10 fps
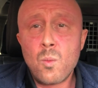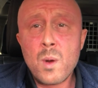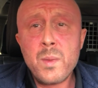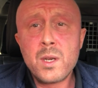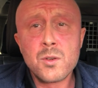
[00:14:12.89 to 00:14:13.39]

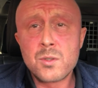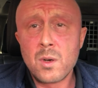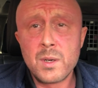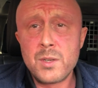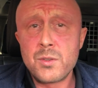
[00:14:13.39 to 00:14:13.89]
When we
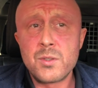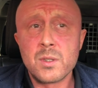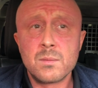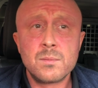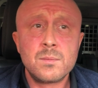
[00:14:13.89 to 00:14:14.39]
control
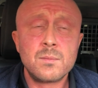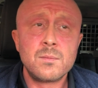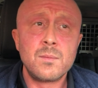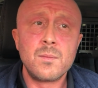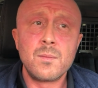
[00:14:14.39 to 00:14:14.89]
estrogen,
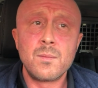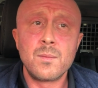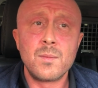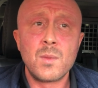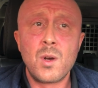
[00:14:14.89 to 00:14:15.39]

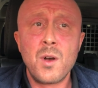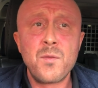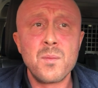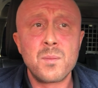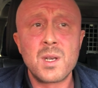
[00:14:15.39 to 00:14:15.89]

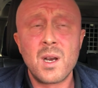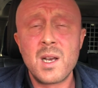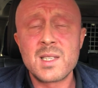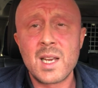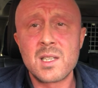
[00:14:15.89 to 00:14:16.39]
often
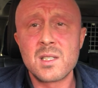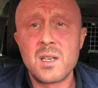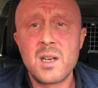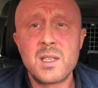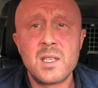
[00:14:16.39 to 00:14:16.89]
guys'
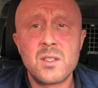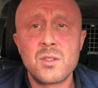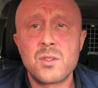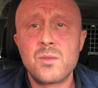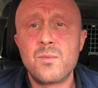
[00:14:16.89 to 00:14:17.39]
anxiety just